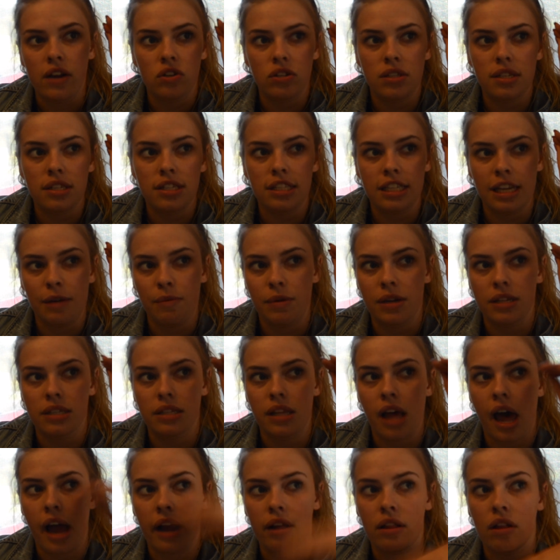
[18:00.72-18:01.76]
just to see what it's
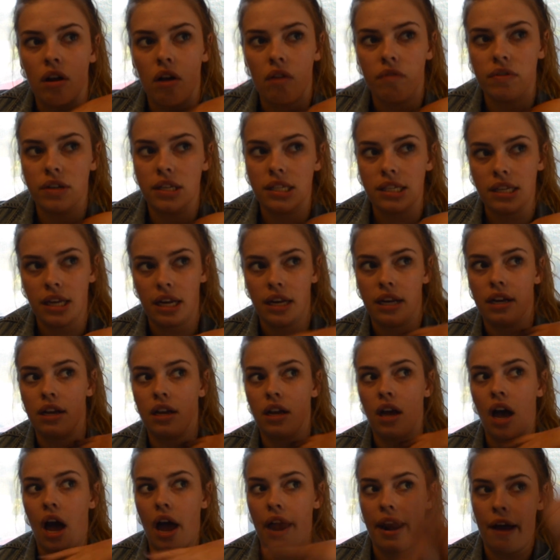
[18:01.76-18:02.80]
like. Obviously,
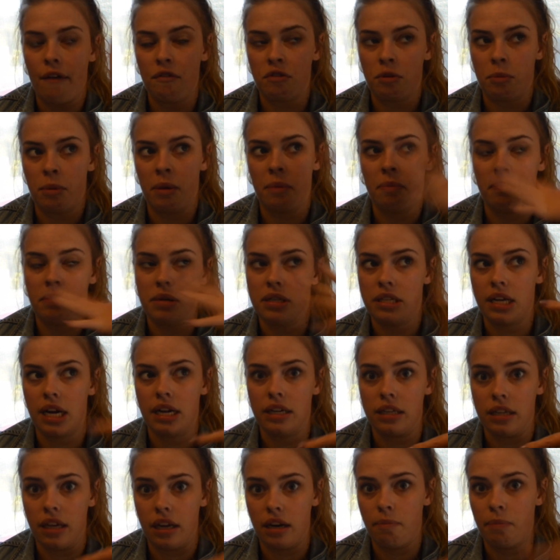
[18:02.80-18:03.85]
I'd have to be
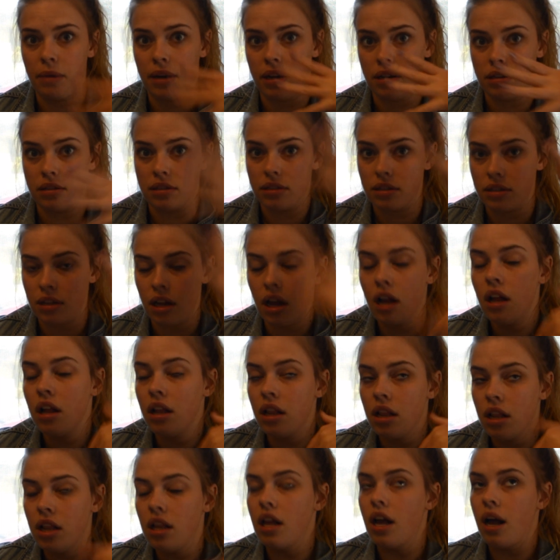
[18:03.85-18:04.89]
protected because
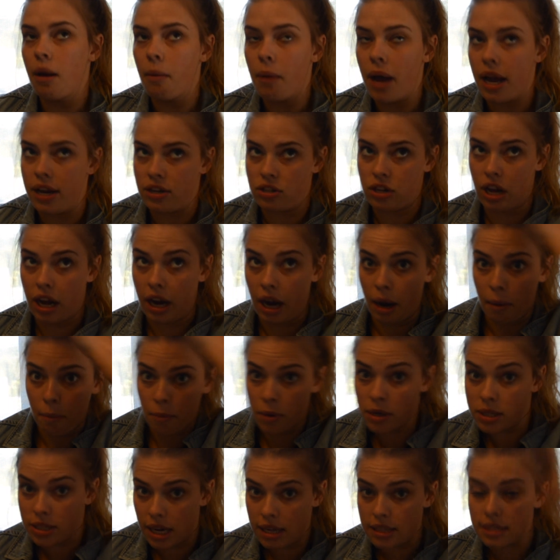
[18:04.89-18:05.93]

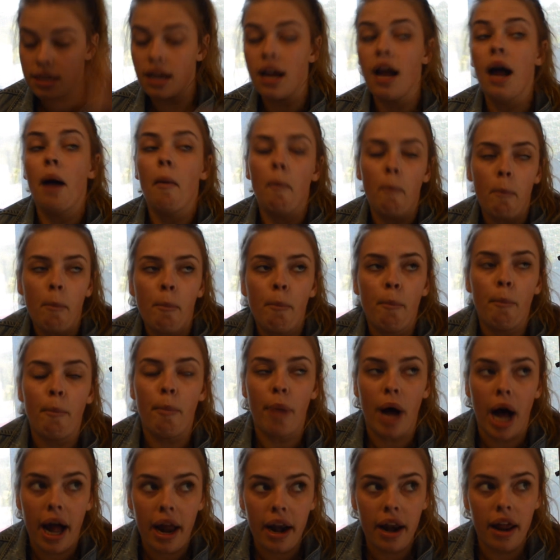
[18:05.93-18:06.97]
#princess.
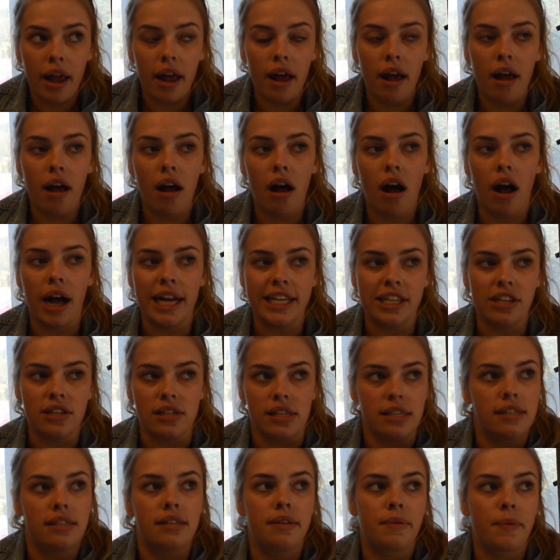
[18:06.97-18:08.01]
But
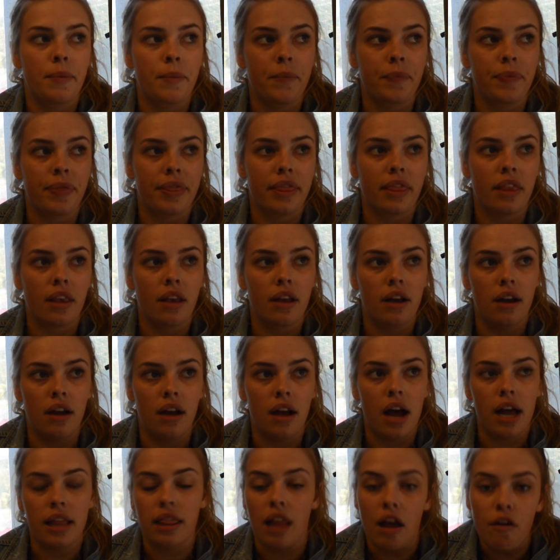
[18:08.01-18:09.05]

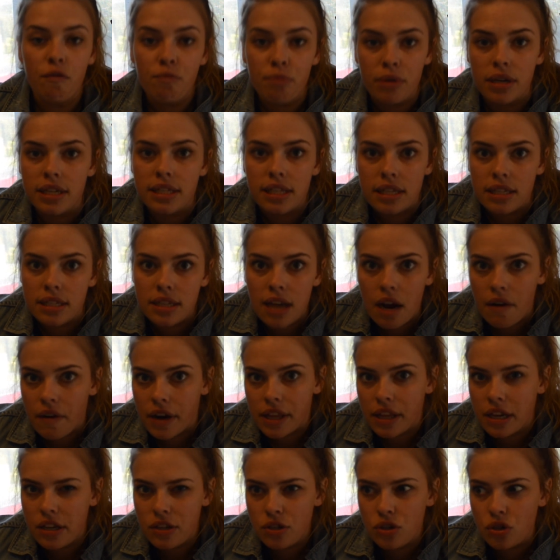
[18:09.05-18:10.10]
I love prisons. I reckon
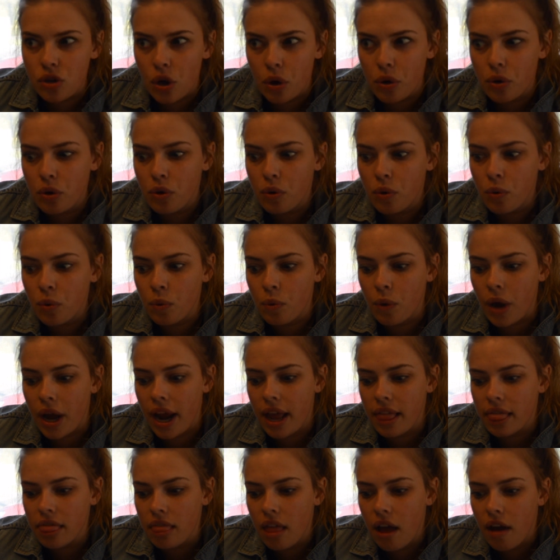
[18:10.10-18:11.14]
they're so cool, and
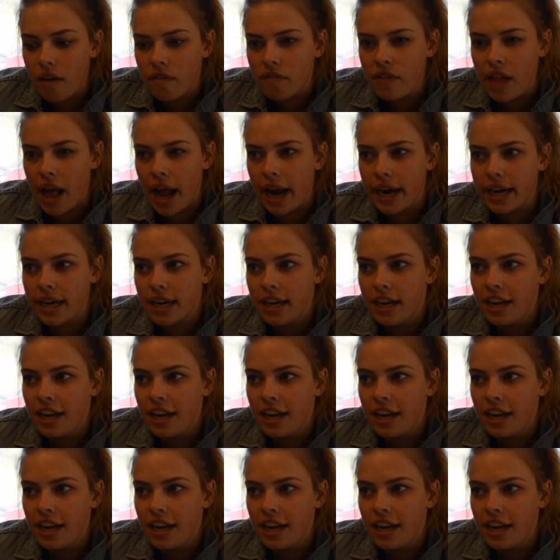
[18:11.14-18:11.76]
I love like